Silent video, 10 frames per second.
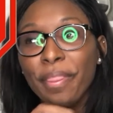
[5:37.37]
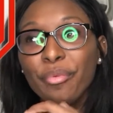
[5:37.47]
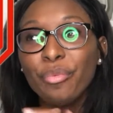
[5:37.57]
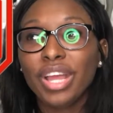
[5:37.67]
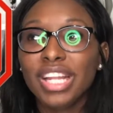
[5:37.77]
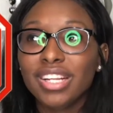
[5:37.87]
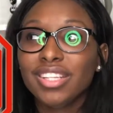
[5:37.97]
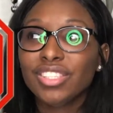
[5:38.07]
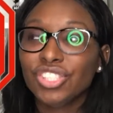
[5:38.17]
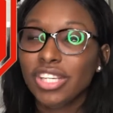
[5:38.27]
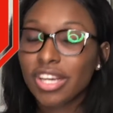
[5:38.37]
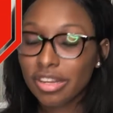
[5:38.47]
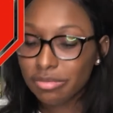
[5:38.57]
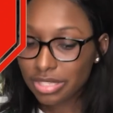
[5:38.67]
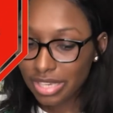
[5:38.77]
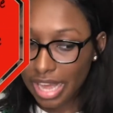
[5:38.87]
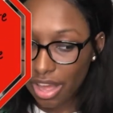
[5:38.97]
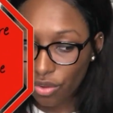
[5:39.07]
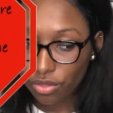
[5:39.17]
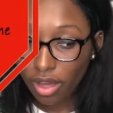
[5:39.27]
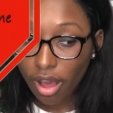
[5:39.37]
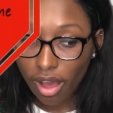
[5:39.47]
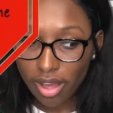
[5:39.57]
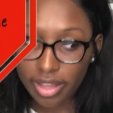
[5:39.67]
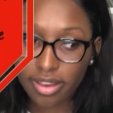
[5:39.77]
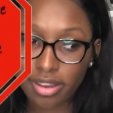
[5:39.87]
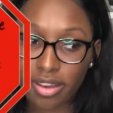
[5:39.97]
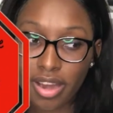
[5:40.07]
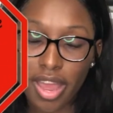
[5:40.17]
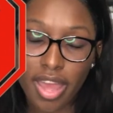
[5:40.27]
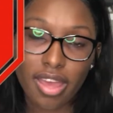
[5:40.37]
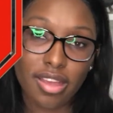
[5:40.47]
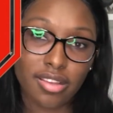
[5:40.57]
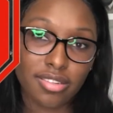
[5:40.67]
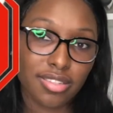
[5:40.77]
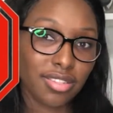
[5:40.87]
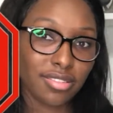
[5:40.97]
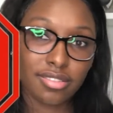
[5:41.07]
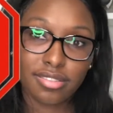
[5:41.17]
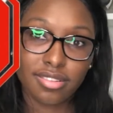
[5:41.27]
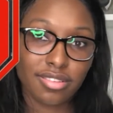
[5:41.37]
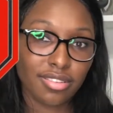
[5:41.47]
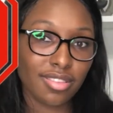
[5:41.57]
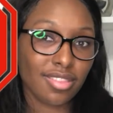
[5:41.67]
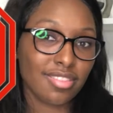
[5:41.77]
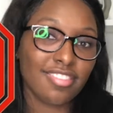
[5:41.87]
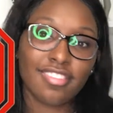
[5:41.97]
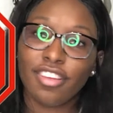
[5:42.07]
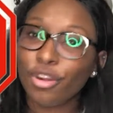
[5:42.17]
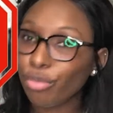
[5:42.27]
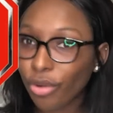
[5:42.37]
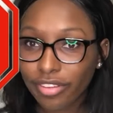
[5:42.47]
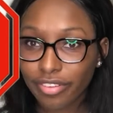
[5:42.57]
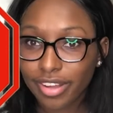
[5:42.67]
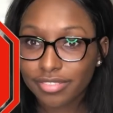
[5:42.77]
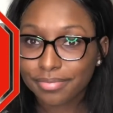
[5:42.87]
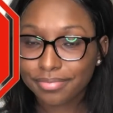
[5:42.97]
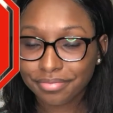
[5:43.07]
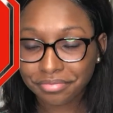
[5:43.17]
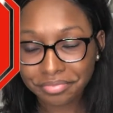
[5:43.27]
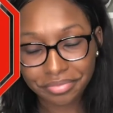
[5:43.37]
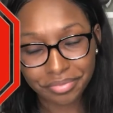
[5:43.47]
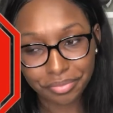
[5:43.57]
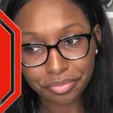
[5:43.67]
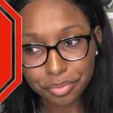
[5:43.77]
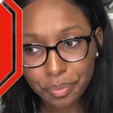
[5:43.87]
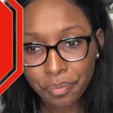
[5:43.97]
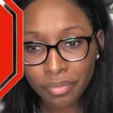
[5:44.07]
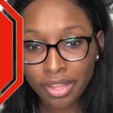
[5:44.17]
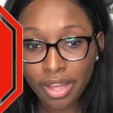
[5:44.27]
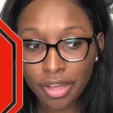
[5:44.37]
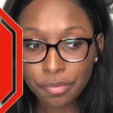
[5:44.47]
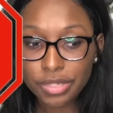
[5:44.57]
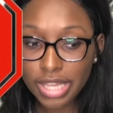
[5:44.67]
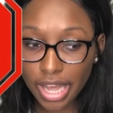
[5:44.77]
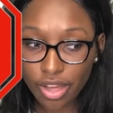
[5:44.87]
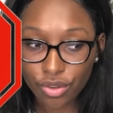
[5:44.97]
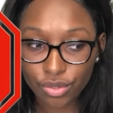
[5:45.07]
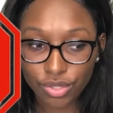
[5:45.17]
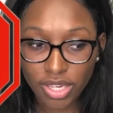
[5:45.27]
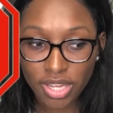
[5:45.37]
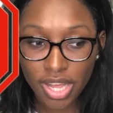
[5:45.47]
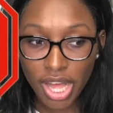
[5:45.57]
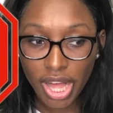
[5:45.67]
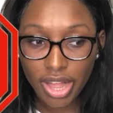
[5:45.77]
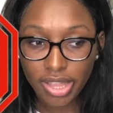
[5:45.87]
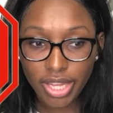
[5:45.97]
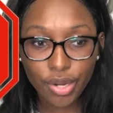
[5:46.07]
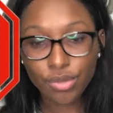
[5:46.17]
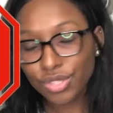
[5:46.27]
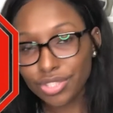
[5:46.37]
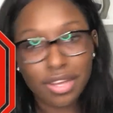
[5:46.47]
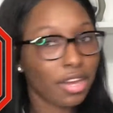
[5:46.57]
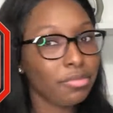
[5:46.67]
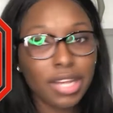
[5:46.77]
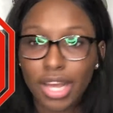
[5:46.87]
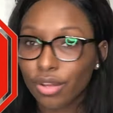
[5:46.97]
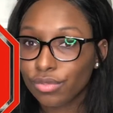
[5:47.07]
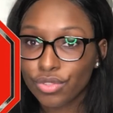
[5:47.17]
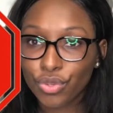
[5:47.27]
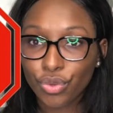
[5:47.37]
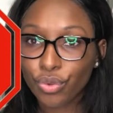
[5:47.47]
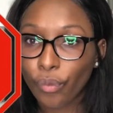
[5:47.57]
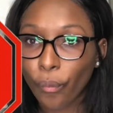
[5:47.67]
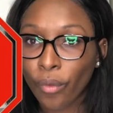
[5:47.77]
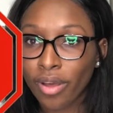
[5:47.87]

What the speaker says: When she comes down, the aunt and her boyfriend come down, they don't just come down to